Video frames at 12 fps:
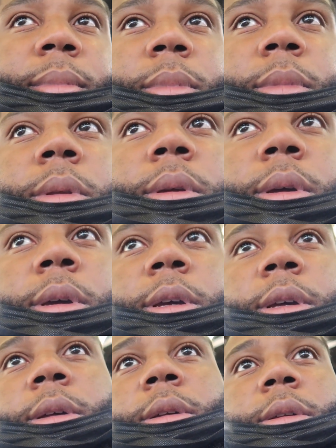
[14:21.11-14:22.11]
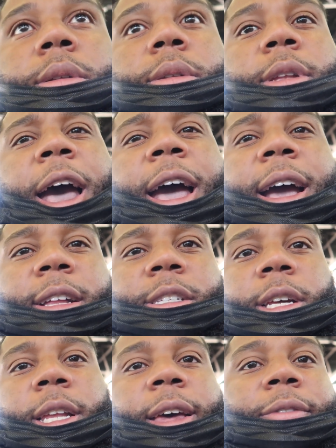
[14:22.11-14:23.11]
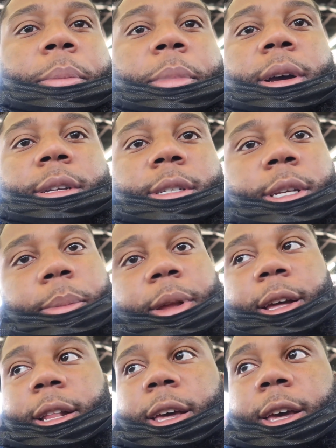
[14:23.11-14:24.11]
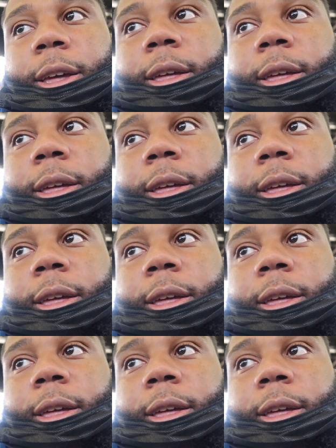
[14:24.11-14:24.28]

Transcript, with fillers: 9 to 11 months, something like that.